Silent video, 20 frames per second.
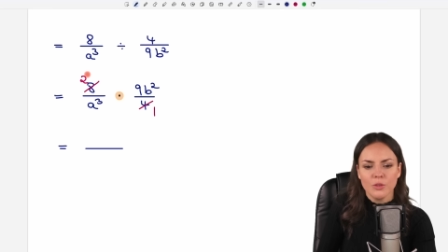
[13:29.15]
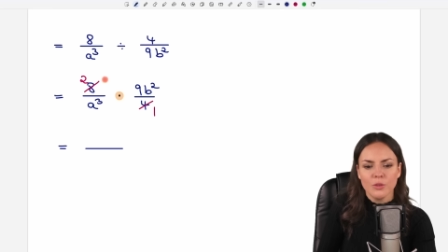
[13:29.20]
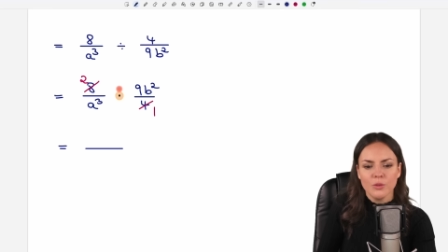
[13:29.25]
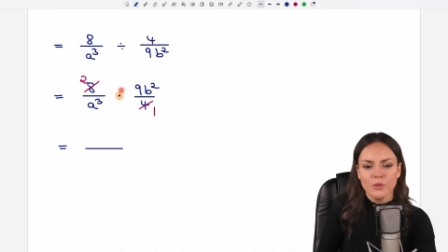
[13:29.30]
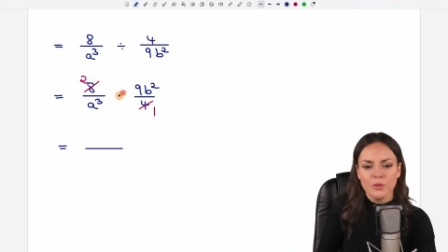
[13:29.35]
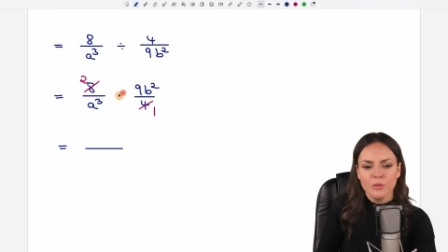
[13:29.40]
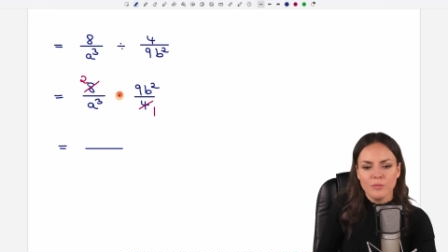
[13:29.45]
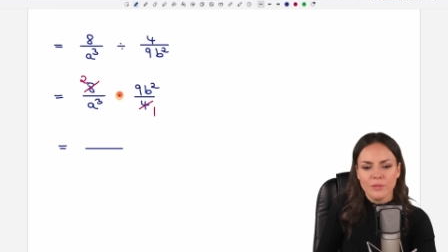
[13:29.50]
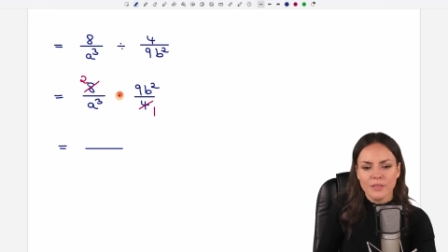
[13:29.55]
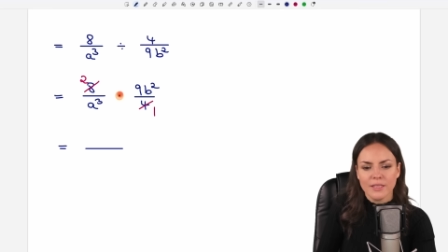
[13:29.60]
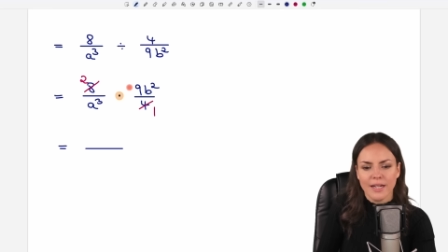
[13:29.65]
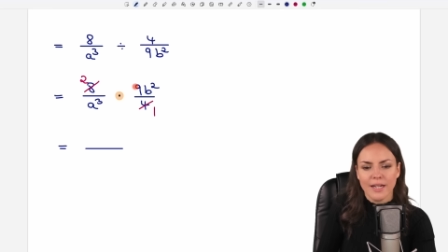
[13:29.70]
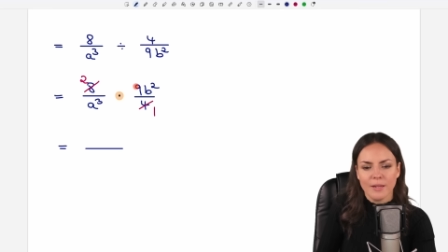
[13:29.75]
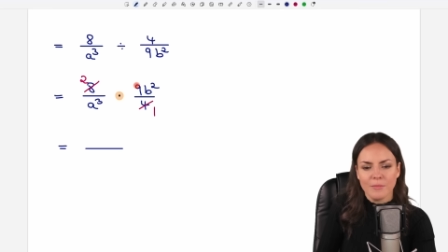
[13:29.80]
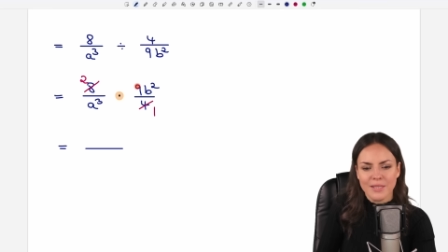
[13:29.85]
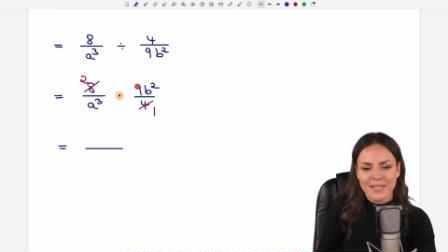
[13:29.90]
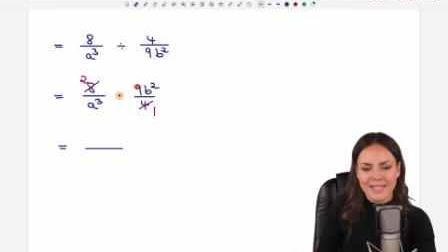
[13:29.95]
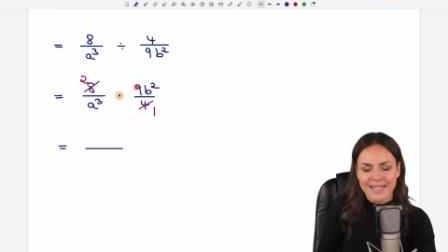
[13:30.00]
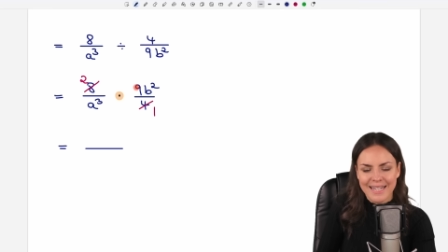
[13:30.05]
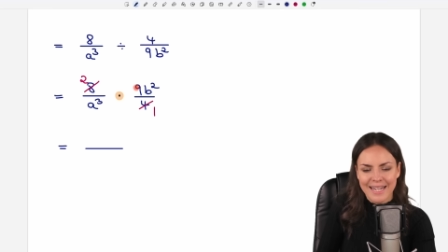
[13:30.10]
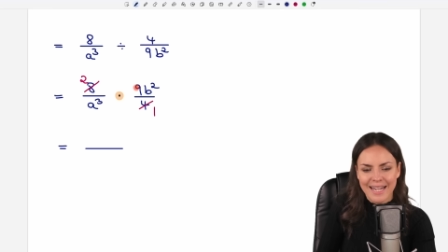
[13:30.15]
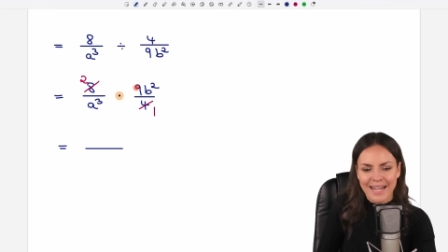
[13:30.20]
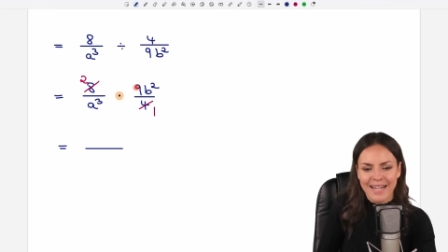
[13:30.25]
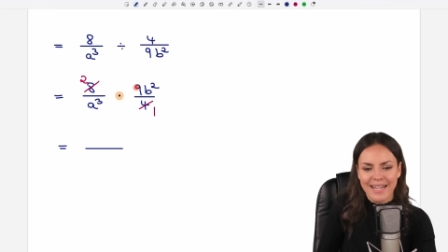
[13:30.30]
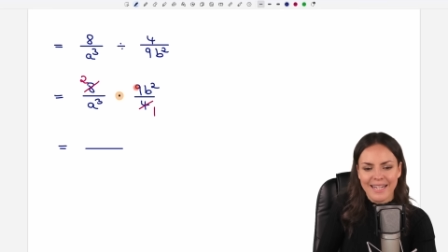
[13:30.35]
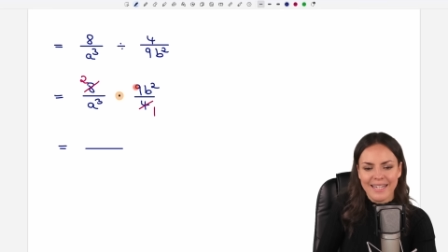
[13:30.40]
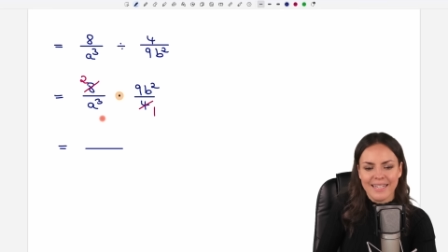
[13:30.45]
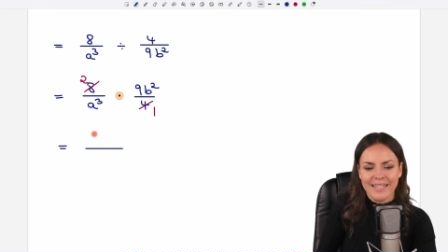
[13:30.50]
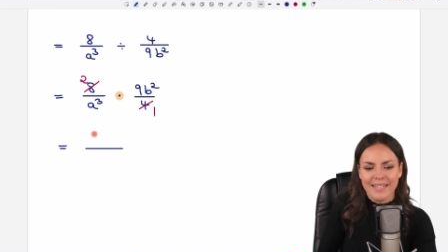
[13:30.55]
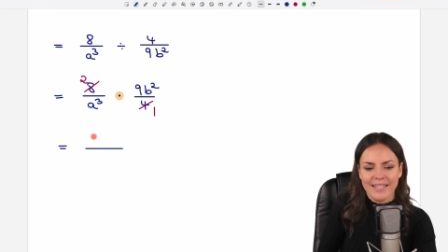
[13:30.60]
two times
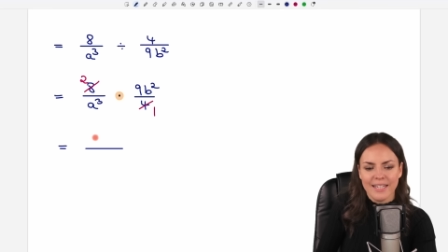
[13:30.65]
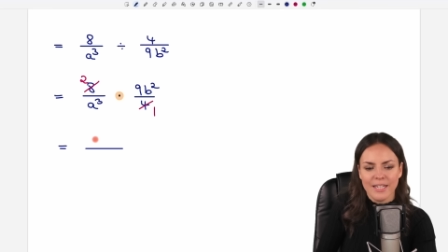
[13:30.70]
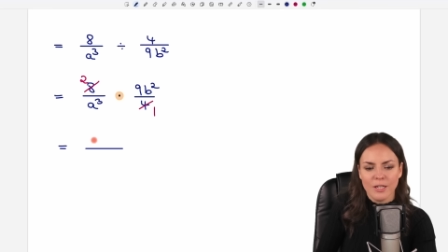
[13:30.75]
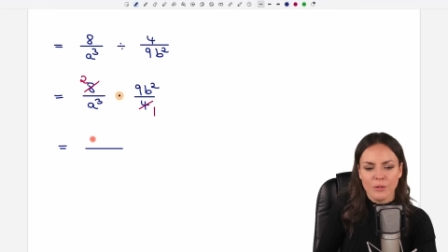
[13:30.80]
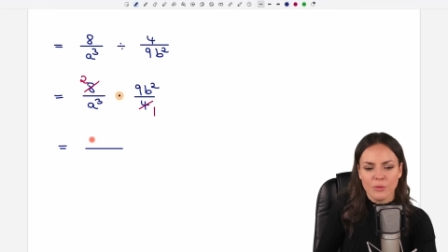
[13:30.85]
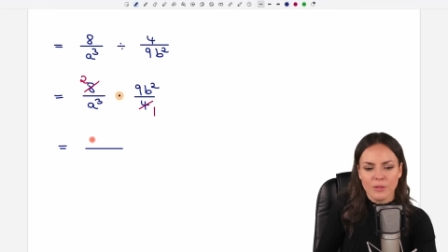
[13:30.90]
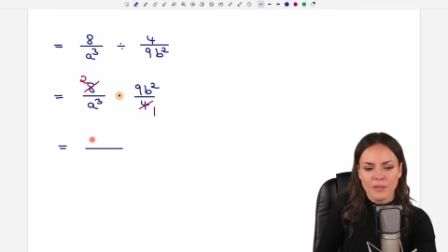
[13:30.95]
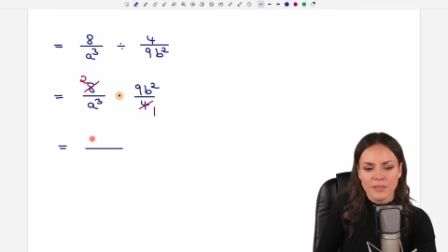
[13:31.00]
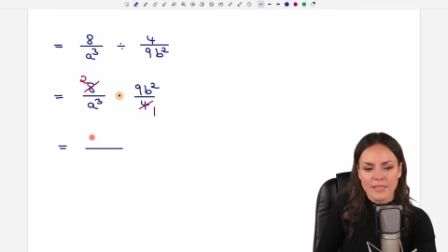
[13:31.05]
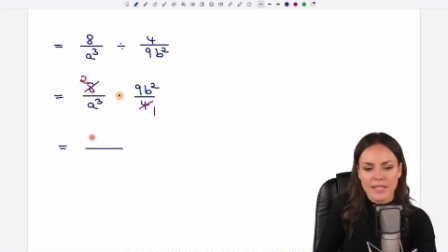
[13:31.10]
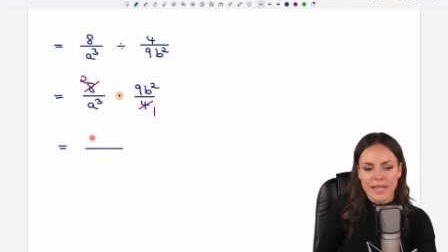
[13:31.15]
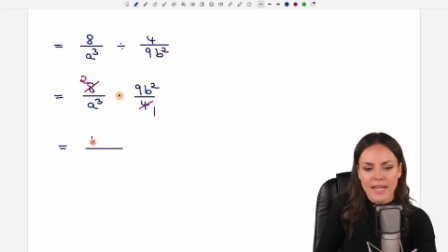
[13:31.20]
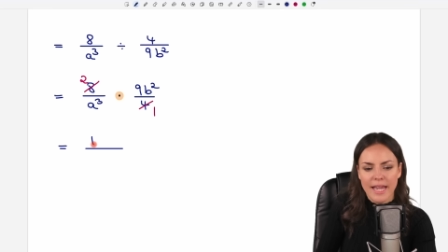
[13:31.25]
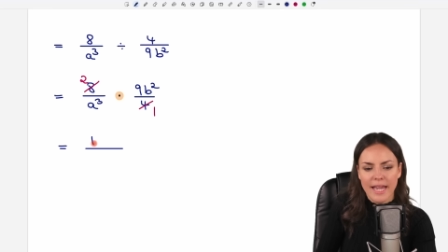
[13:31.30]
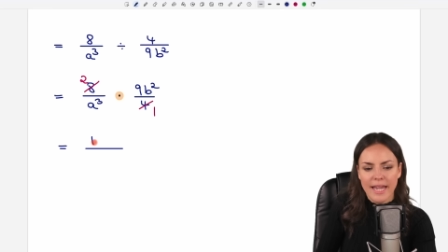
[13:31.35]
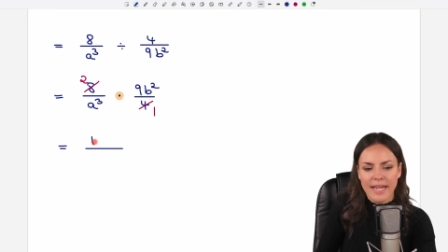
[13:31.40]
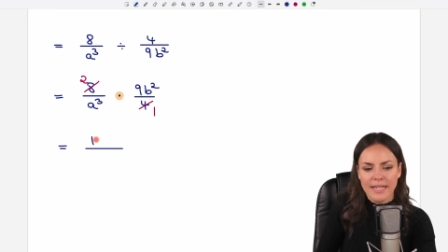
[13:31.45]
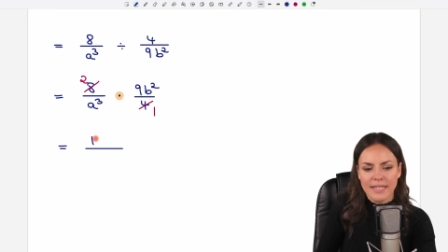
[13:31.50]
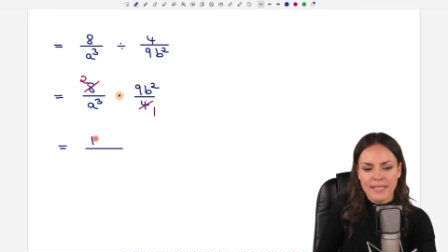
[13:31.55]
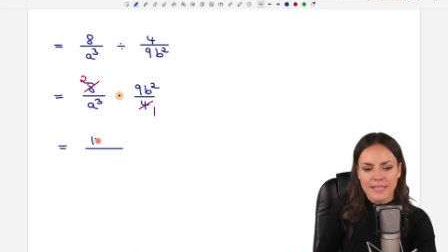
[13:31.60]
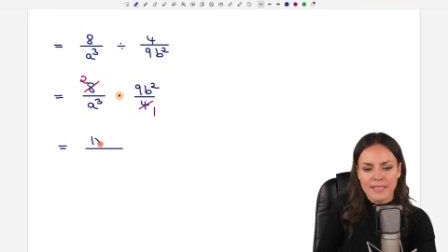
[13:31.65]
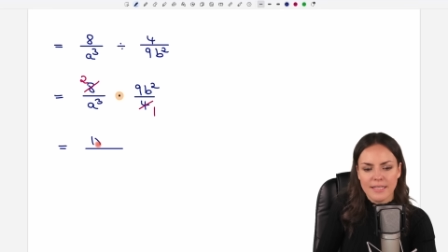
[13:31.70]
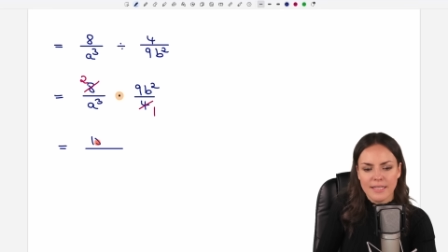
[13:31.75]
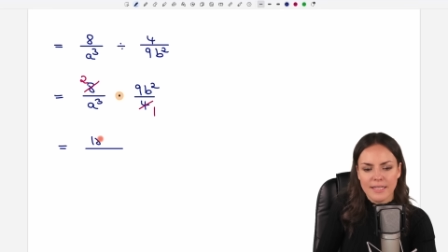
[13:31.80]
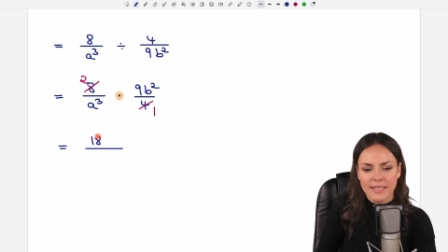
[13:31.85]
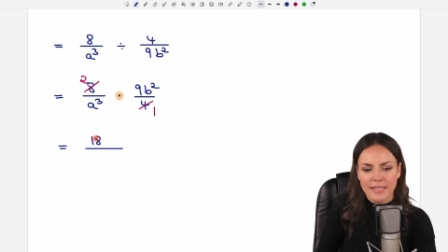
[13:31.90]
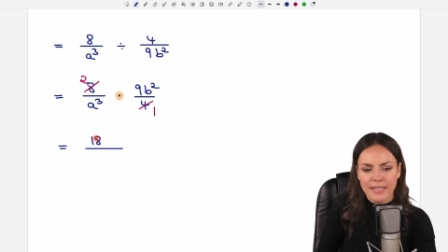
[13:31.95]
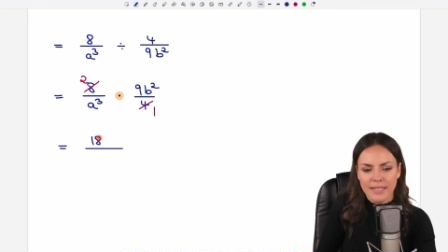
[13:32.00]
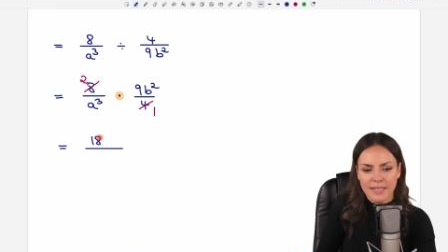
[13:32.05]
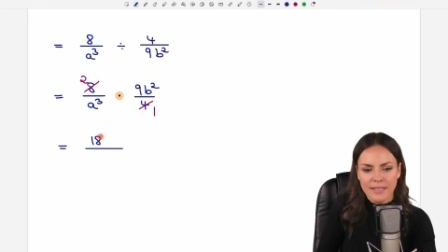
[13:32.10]
nine equals
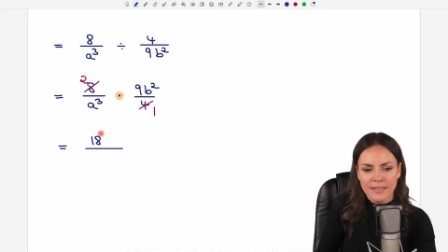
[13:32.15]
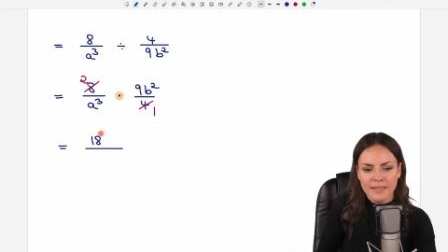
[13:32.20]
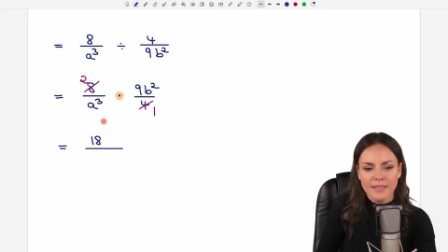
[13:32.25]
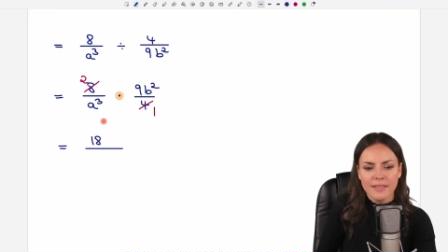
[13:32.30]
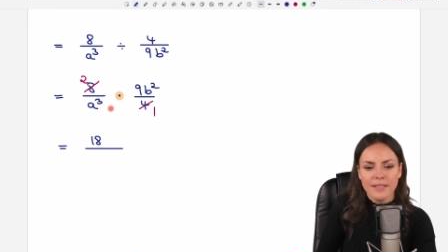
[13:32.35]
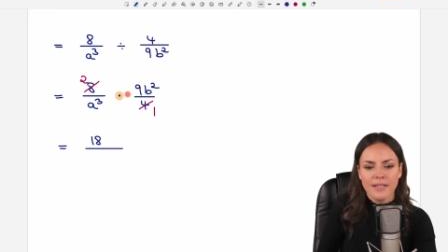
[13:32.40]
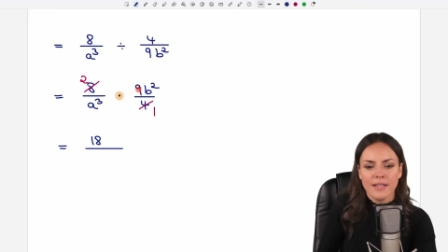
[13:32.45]
eighteen.